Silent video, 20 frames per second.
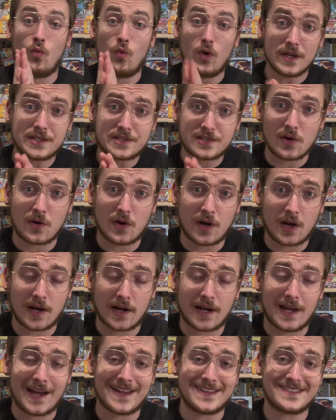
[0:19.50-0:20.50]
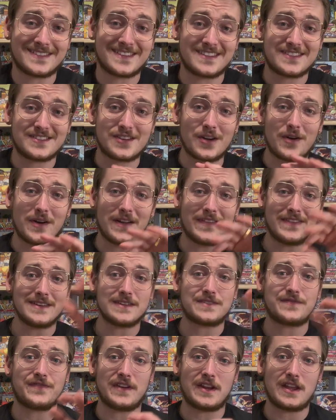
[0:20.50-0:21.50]
What's going on, guys? So in
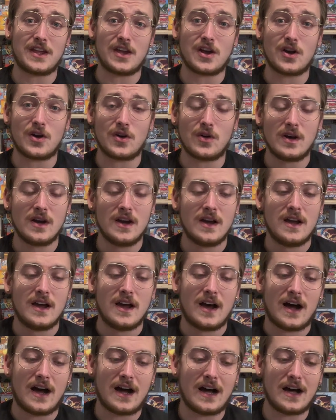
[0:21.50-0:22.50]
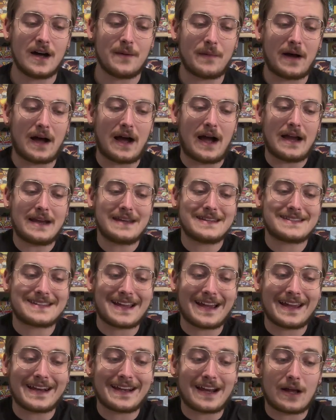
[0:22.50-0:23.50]
this video, um, I
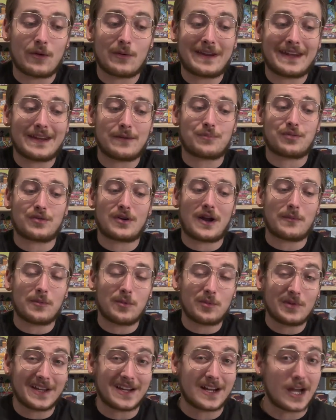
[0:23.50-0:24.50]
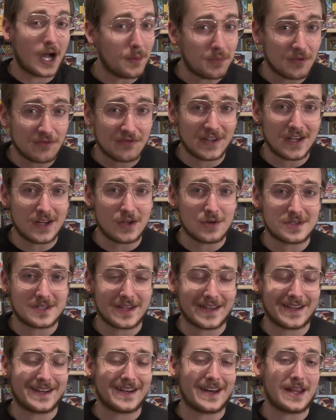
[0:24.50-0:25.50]
decided I would get probably a couple videos
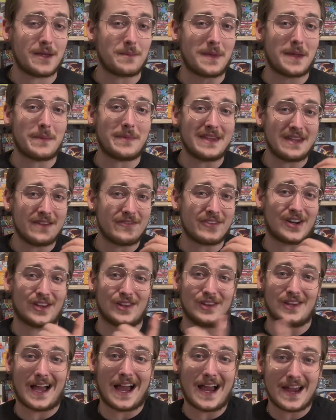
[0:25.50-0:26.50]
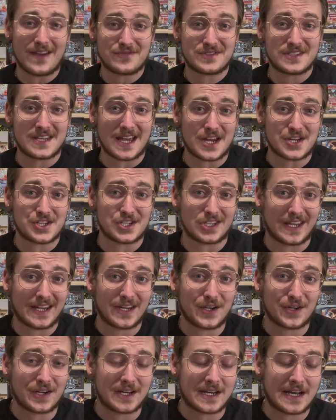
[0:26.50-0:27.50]
done today, maybe even a live sesh
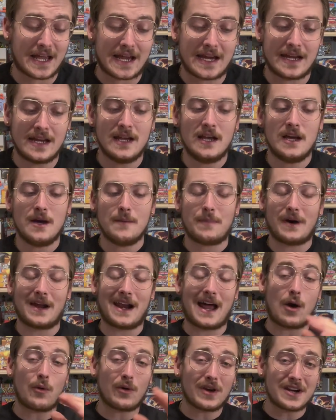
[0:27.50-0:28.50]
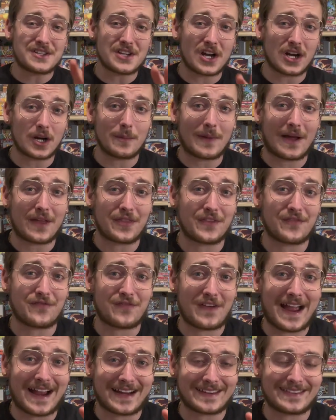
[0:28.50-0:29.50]
later tonight, but I want to talk about the
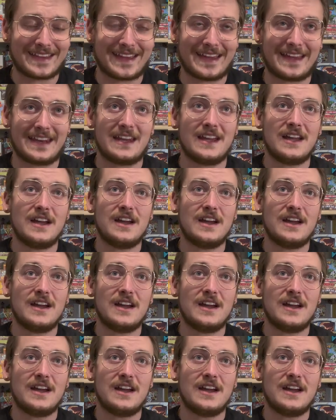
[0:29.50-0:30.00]
fact that